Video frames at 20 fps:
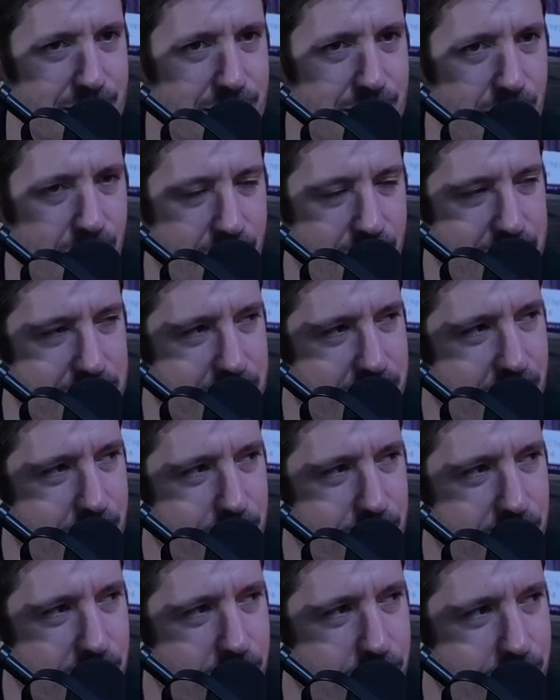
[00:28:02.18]
All right, you got to
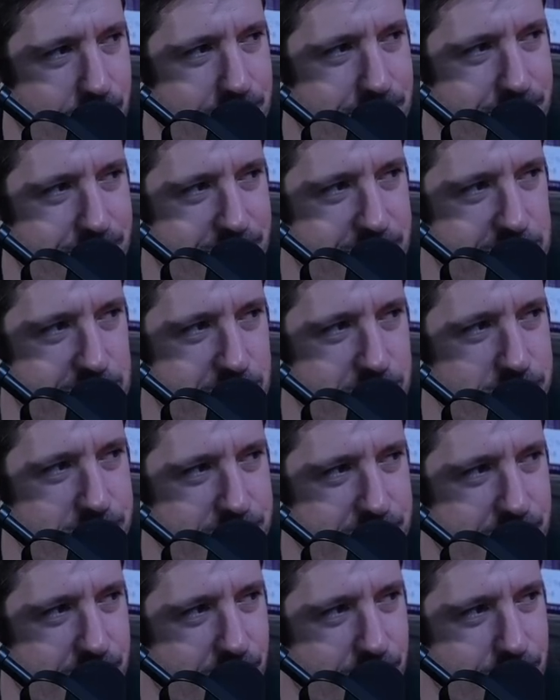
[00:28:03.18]
blow up
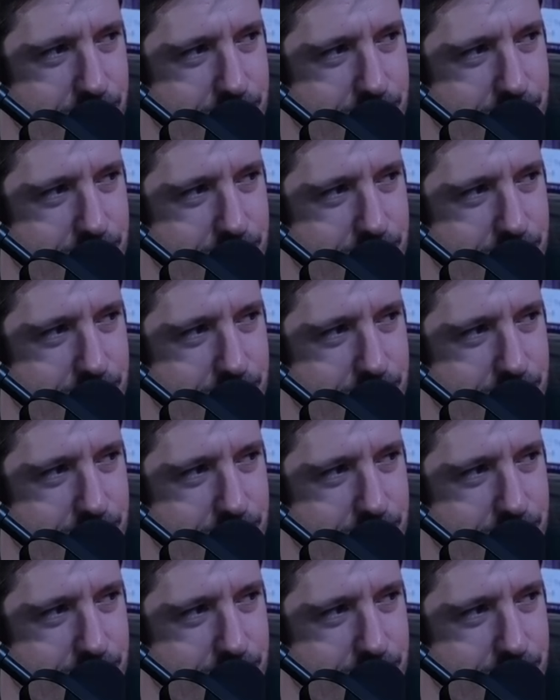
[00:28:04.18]
Vesuvio.